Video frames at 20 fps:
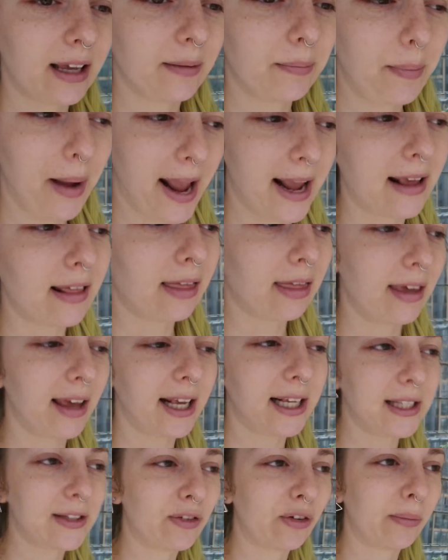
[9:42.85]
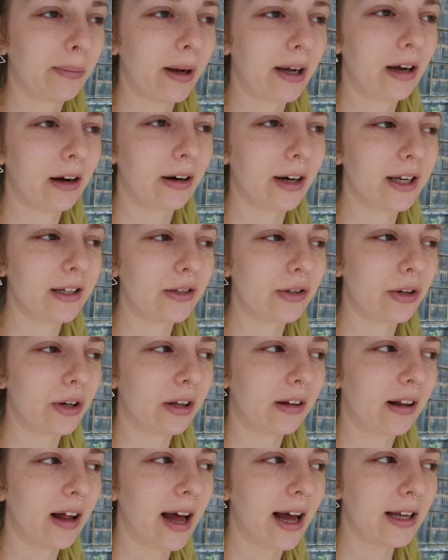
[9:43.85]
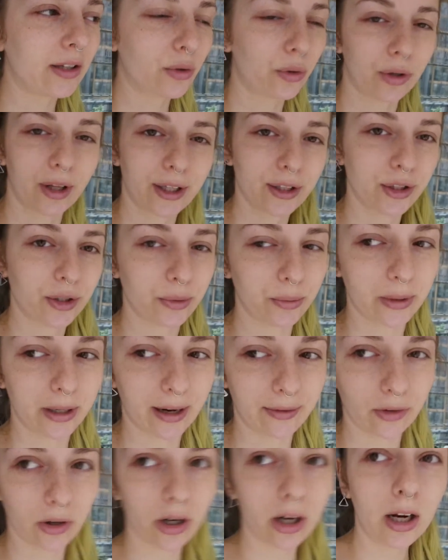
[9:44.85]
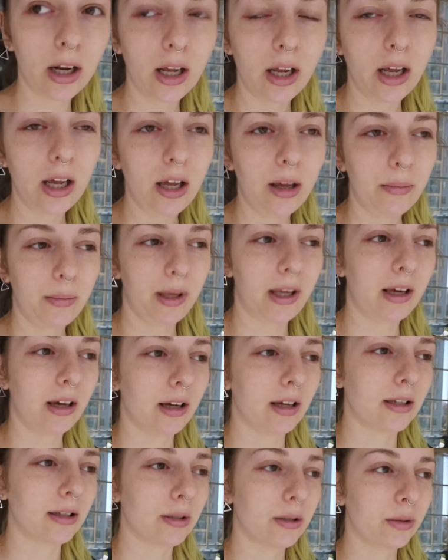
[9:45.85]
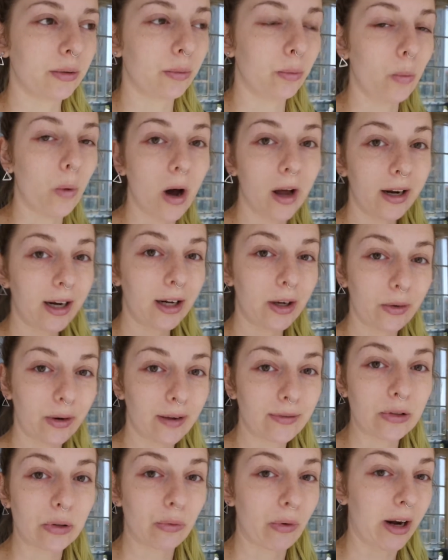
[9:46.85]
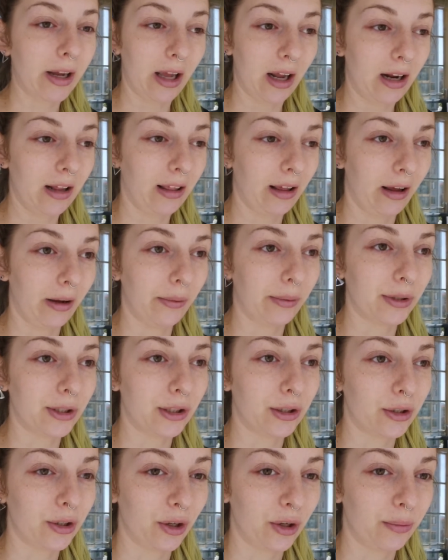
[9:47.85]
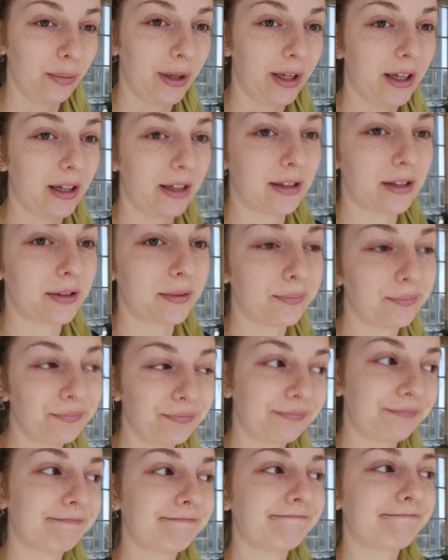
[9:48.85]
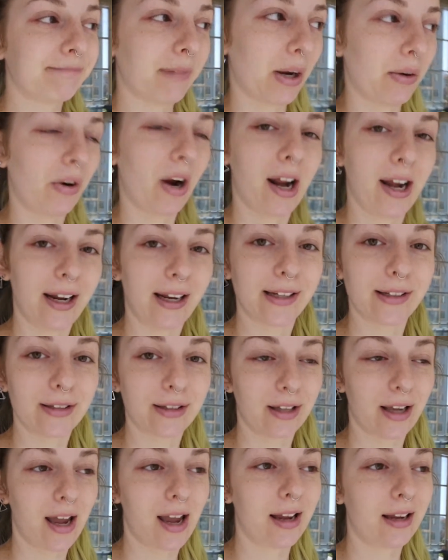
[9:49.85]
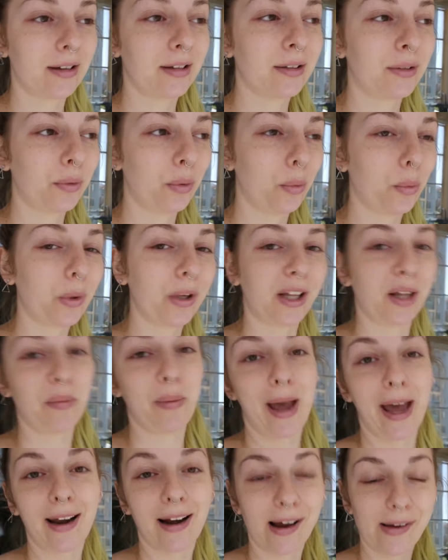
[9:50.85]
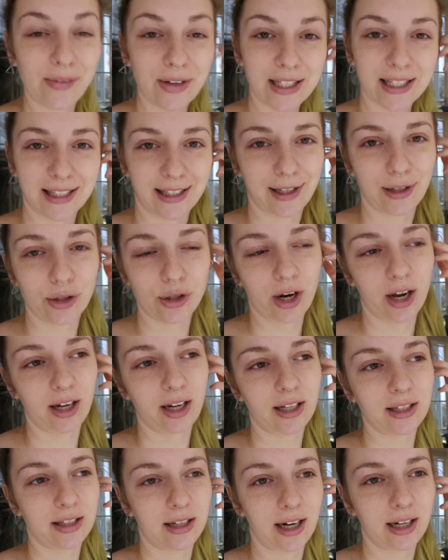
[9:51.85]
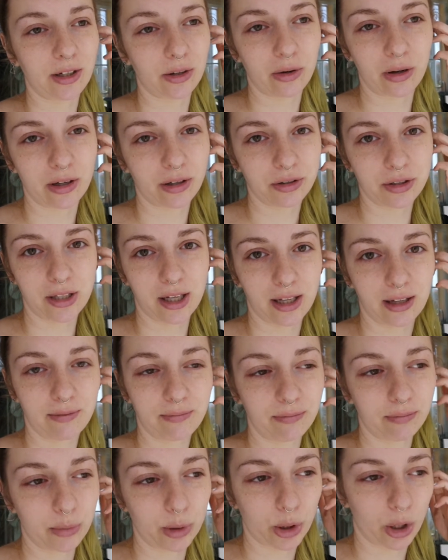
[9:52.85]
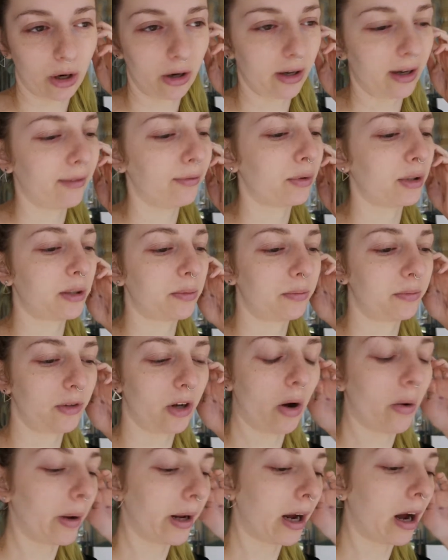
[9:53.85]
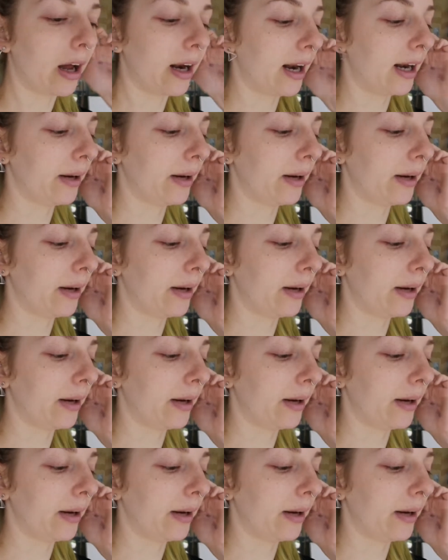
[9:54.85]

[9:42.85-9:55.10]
can paint things for my art history class or like do whatever because one I don't have to write anything which is good because my writing is like really bad obviously in Chinese and I don't understand majority of what's going on